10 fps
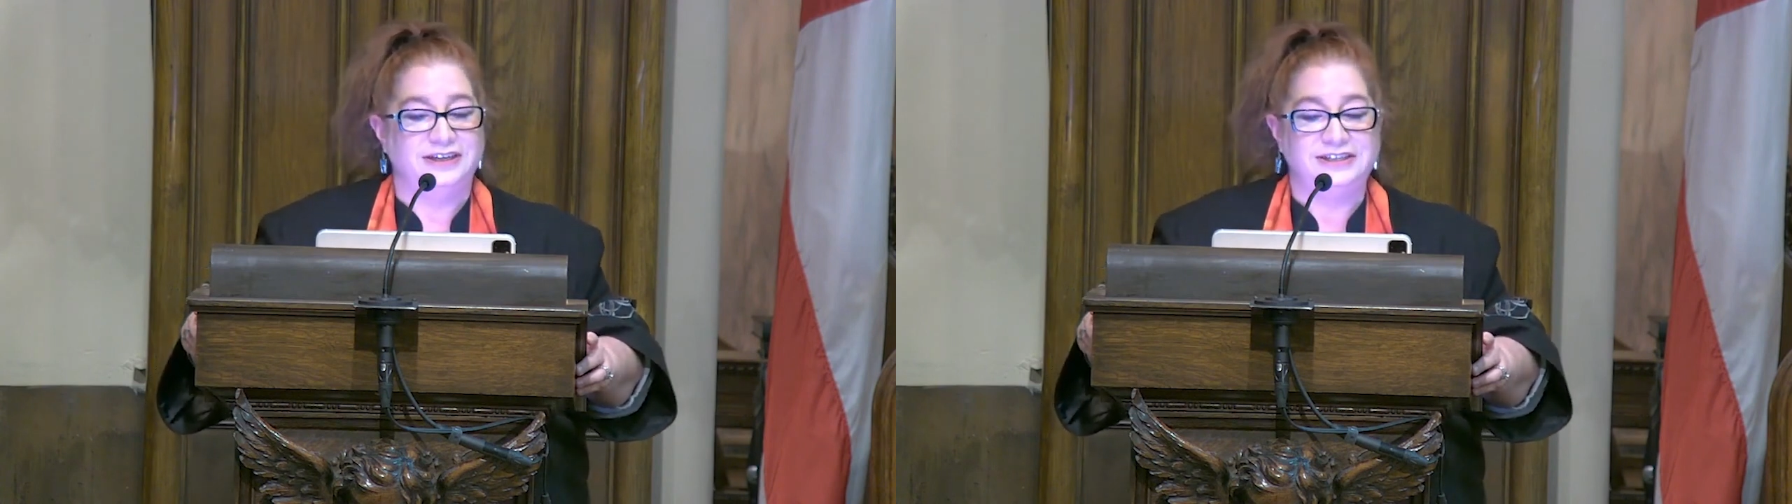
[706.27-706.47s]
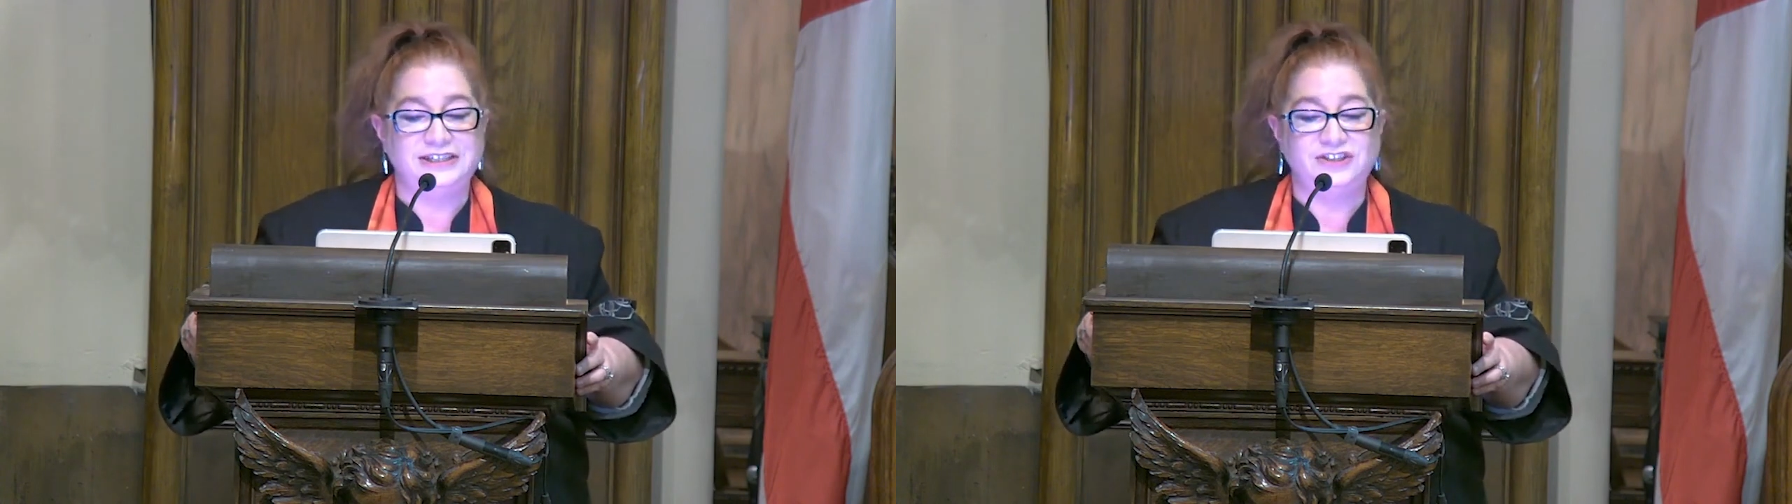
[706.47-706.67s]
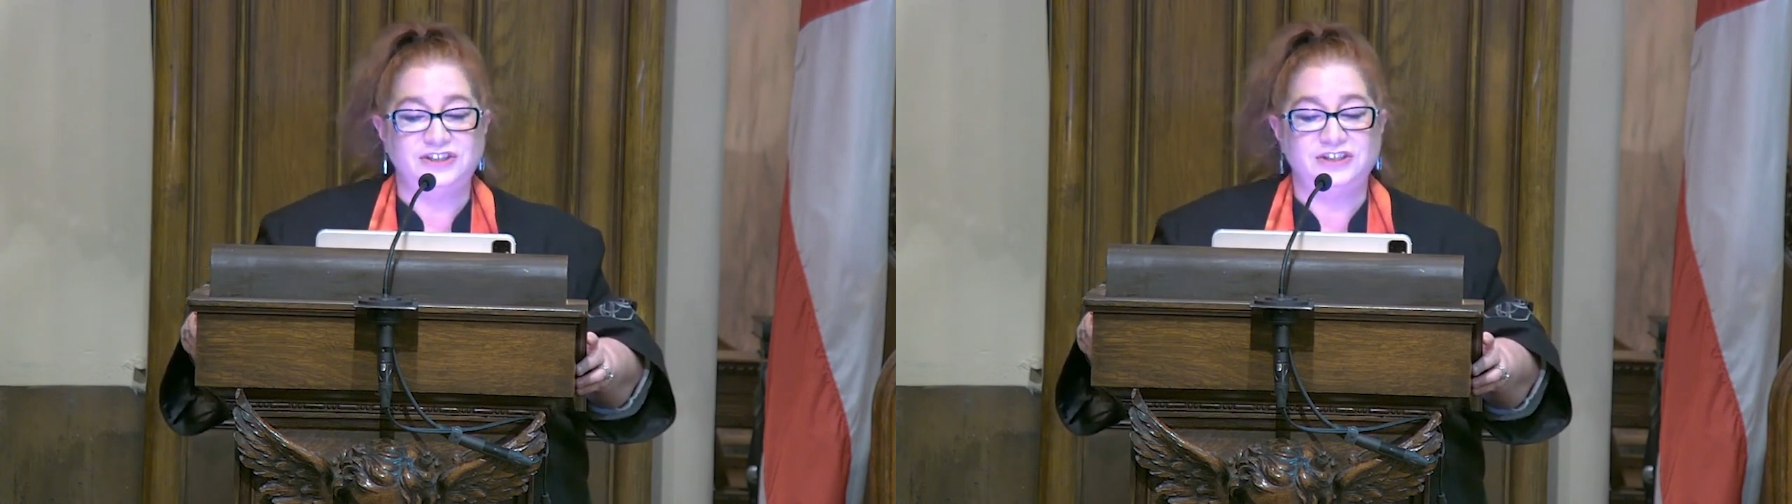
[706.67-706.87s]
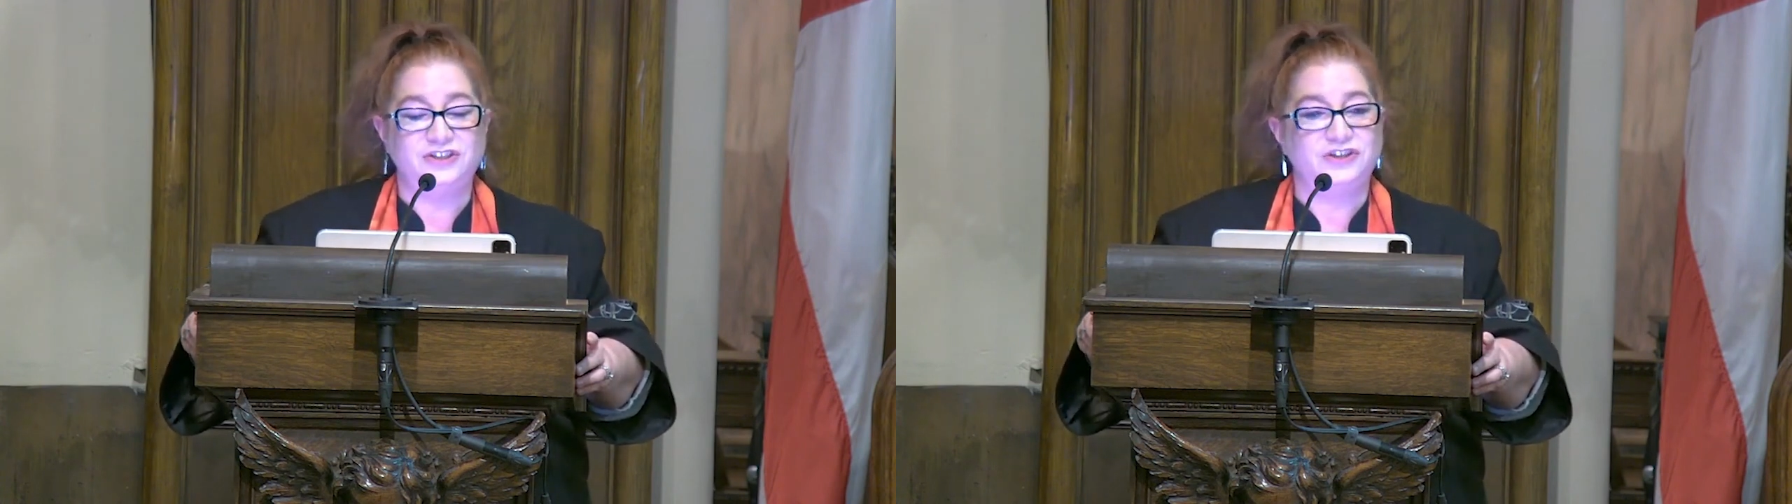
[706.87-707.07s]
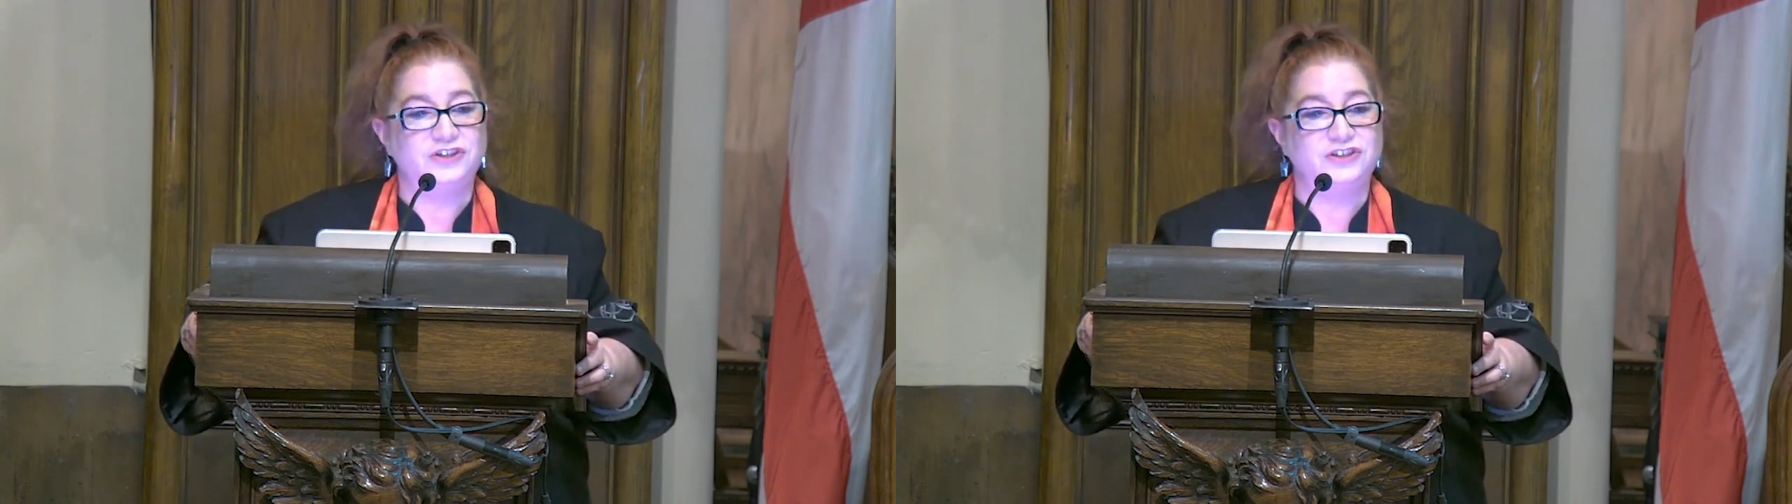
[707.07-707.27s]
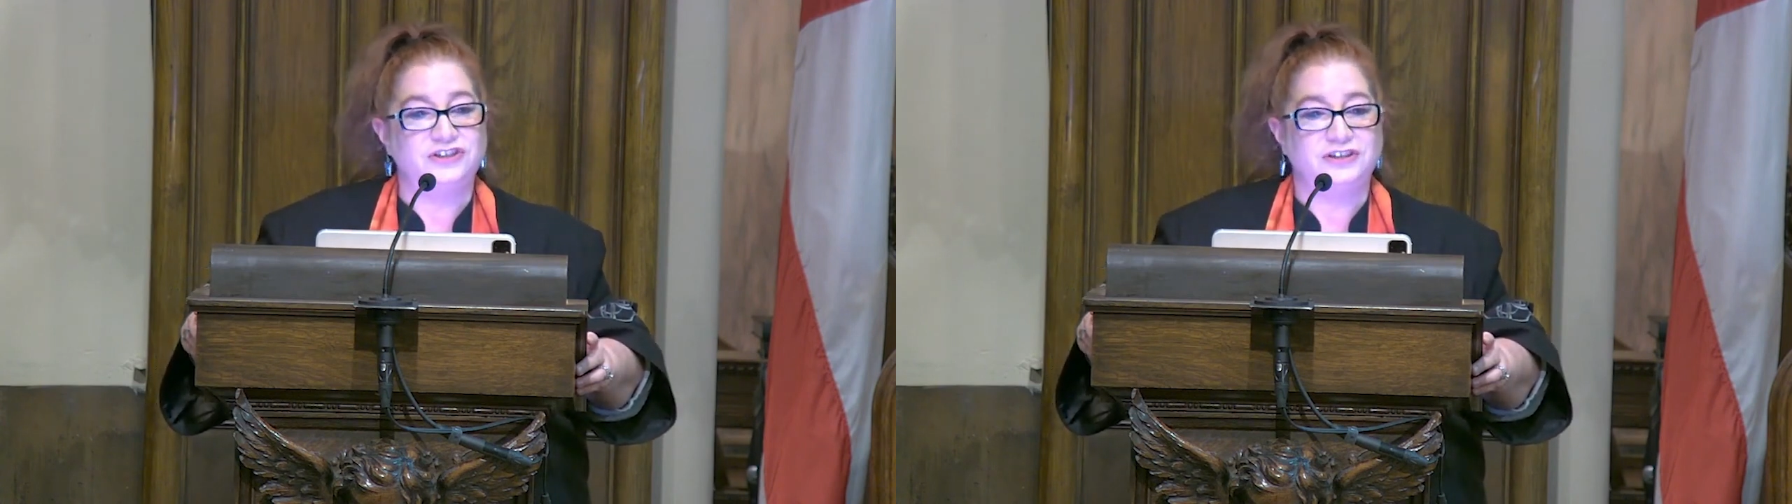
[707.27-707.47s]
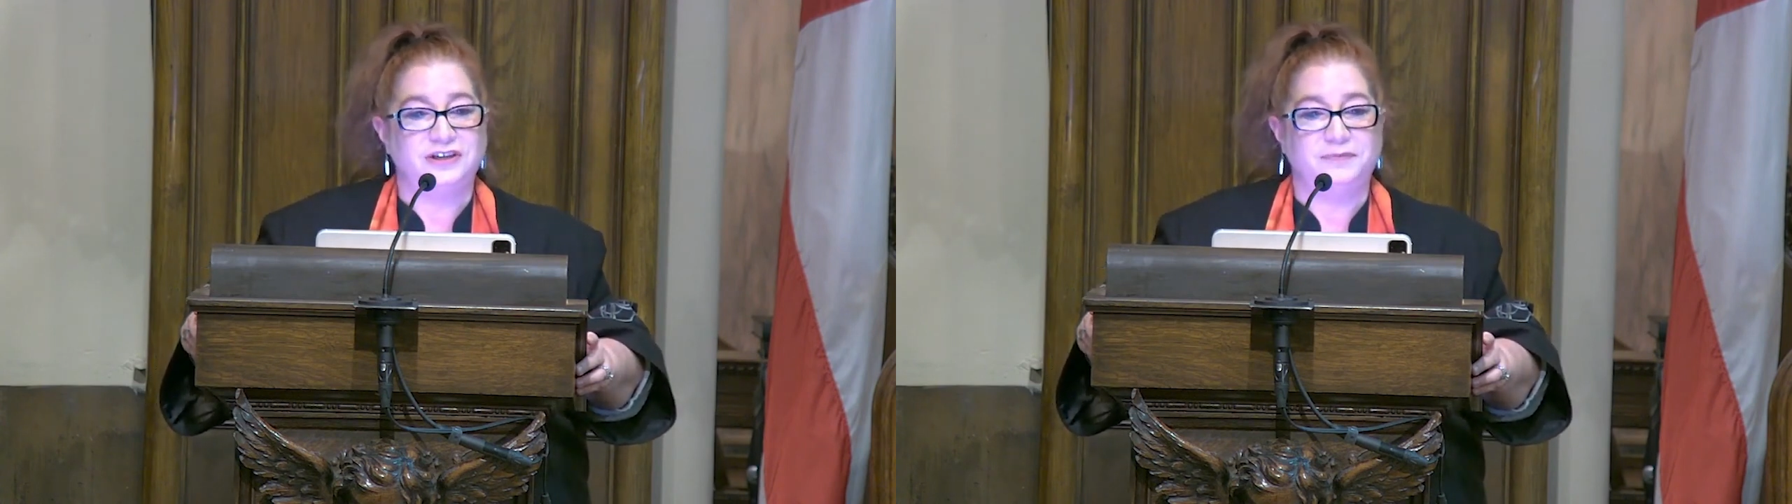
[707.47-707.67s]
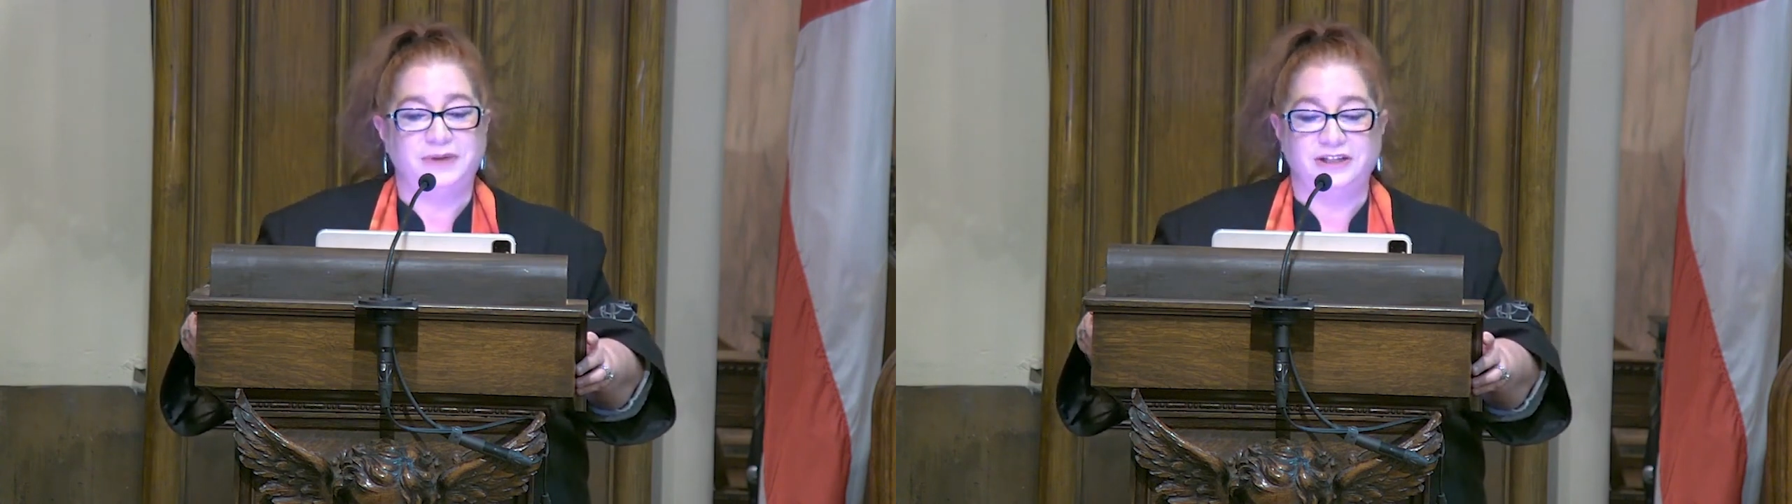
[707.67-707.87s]
a teaching church,
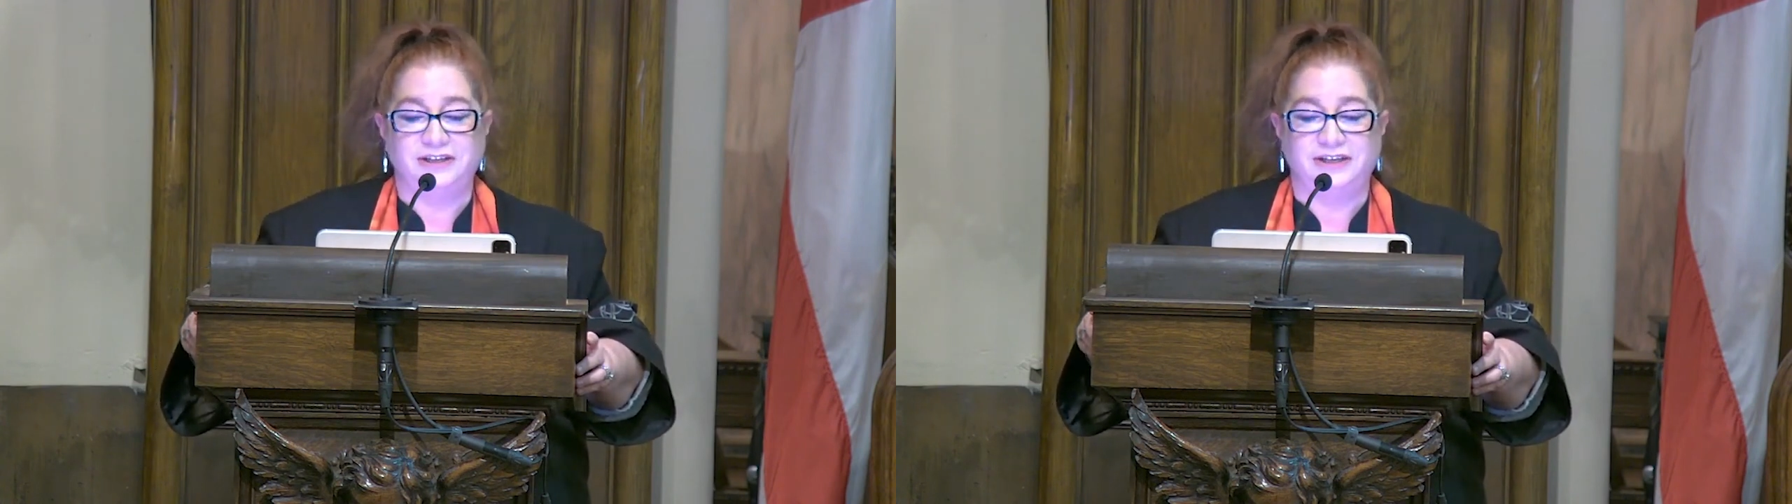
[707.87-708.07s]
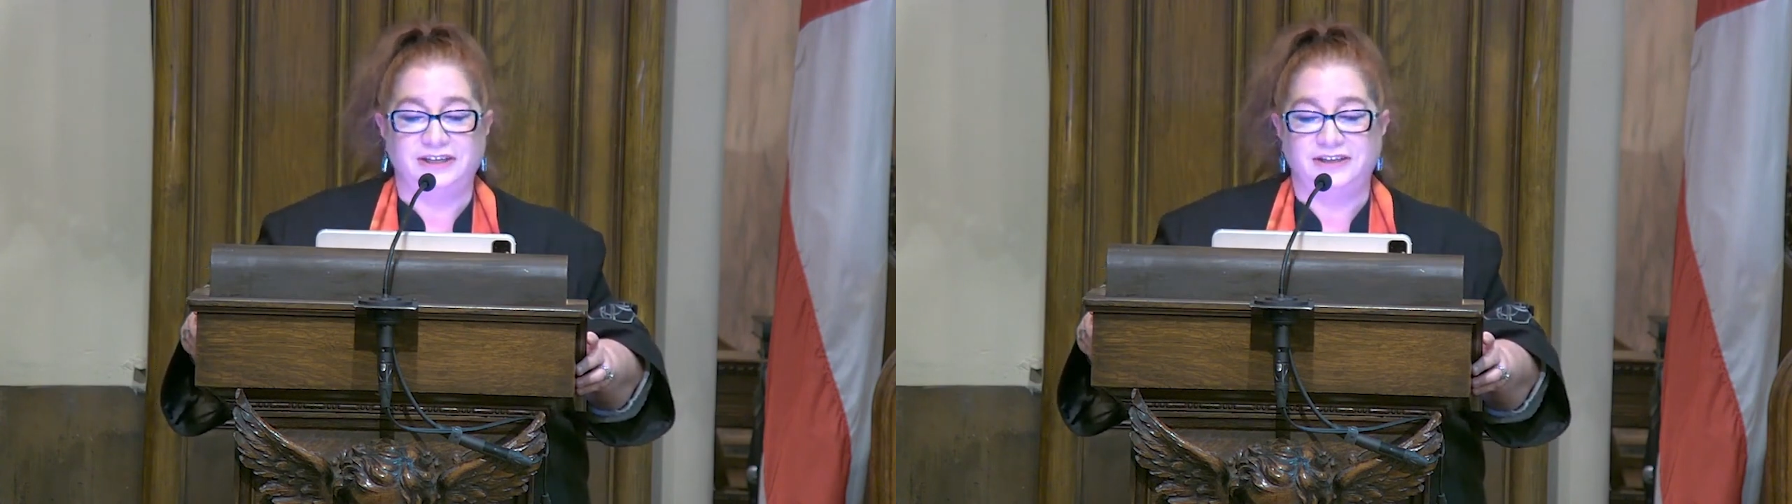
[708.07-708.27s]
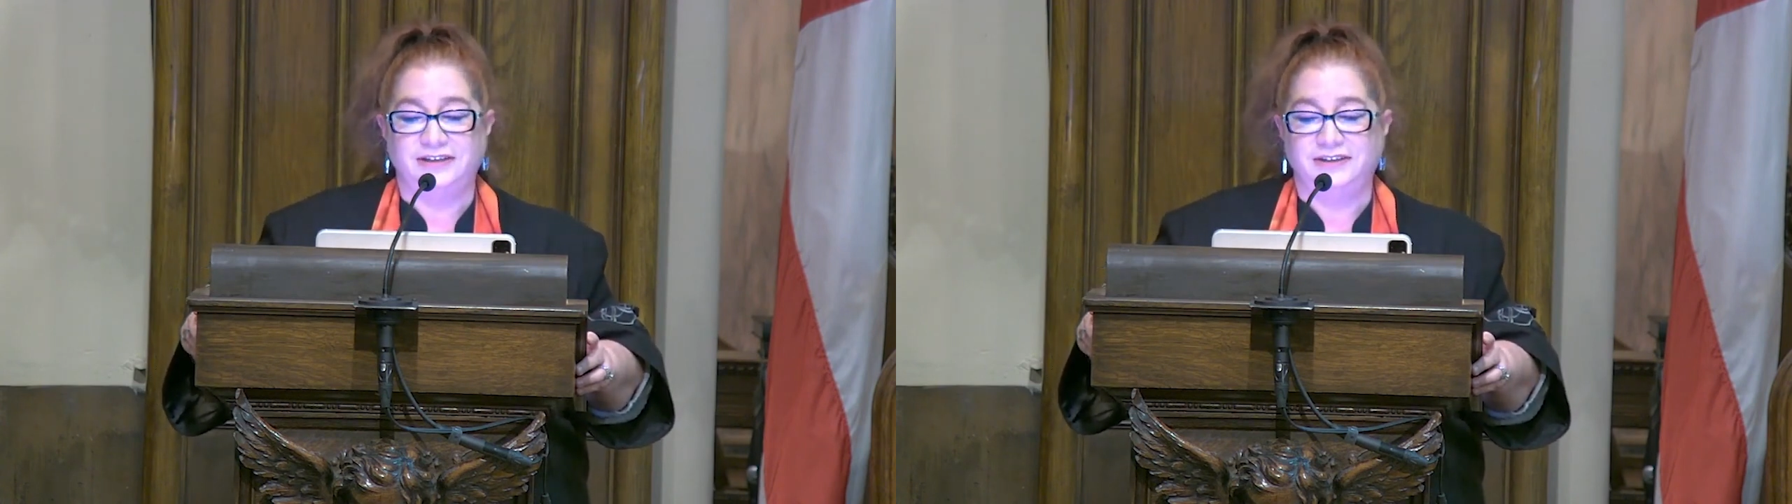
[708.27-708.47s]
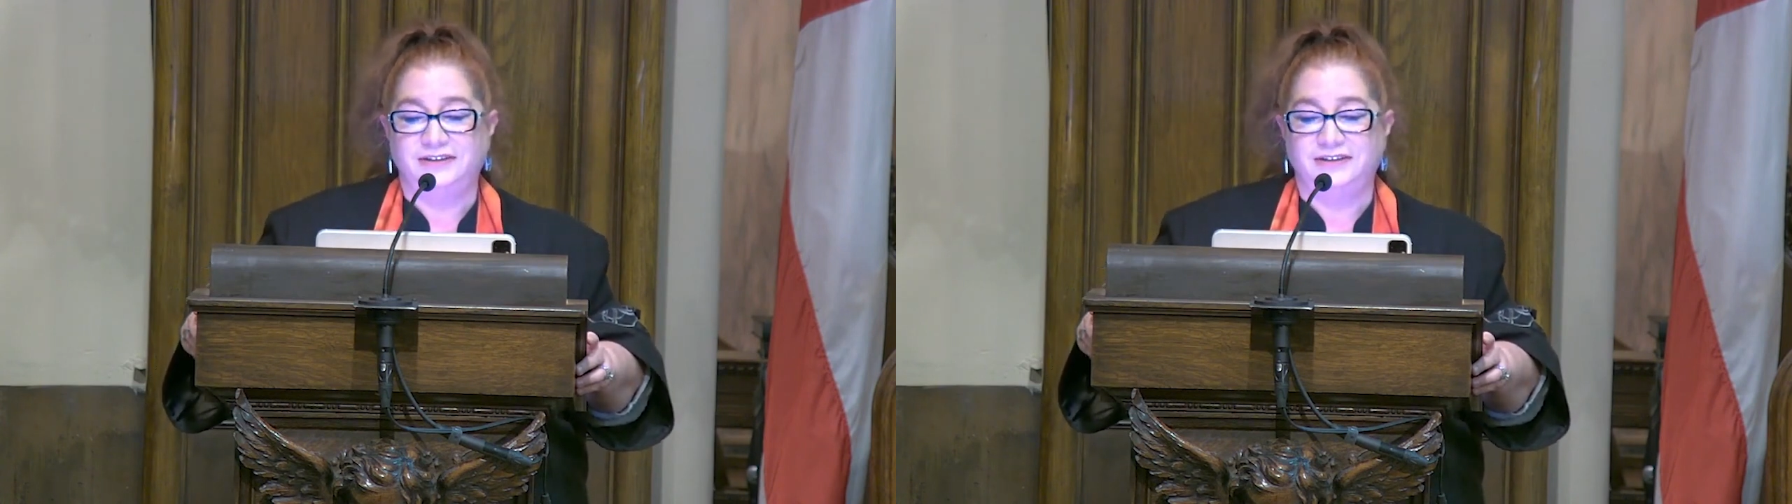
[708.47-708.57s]
a balcony,